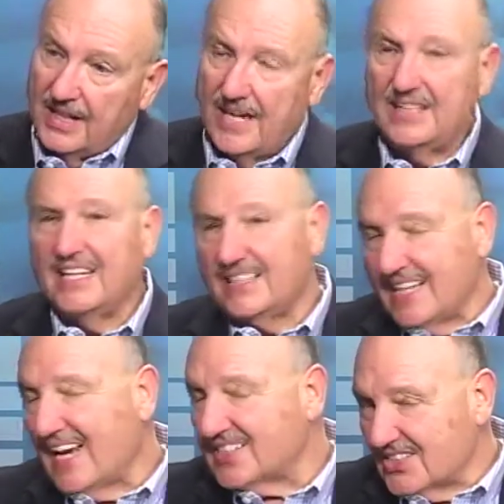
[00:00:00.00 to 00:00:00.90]
And
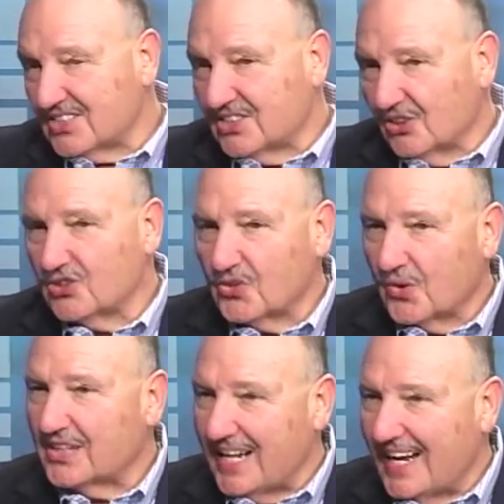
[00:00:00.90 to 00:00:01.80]
yes, it still
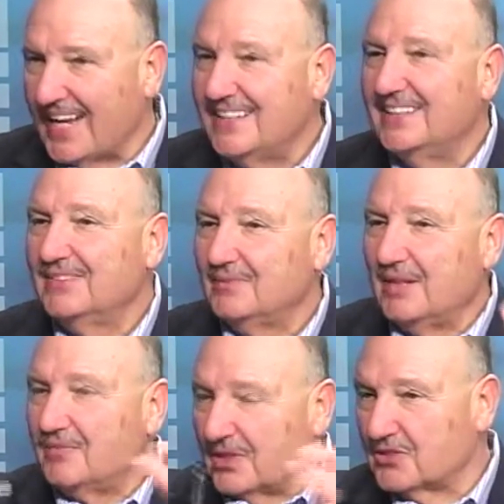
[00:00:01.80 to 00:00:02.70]
sure can,
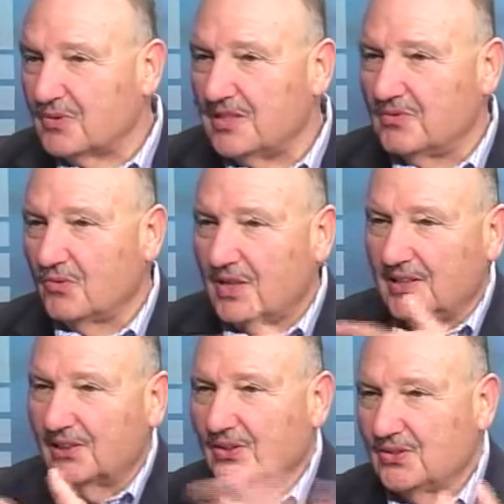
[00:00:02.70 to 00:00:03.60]
but because we didn't want
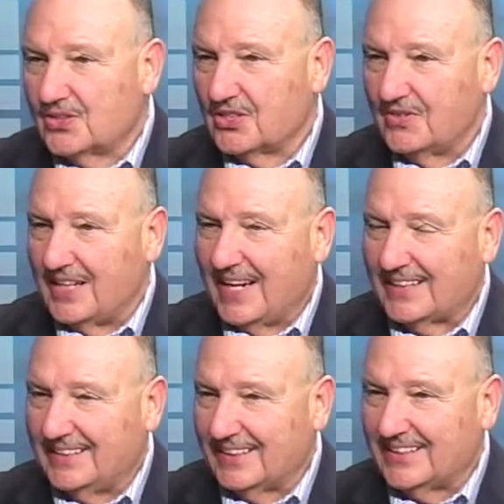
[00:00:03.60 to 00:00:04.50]
to lose some of
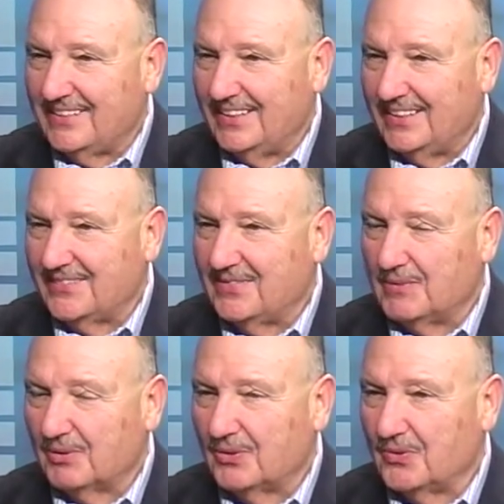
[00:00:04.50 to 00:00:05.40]
that connectivity to
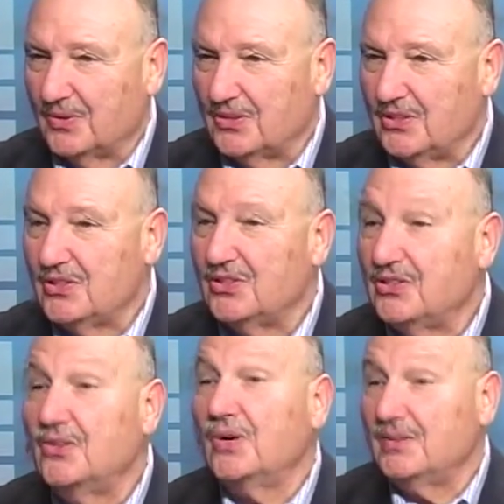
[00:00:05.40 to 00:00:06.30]
people who
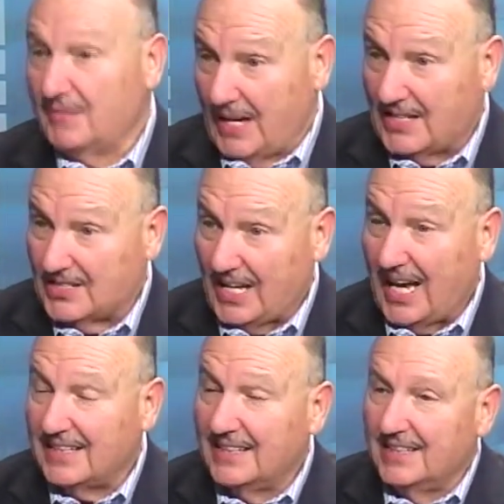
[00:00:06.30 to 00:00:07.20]
knew it as that.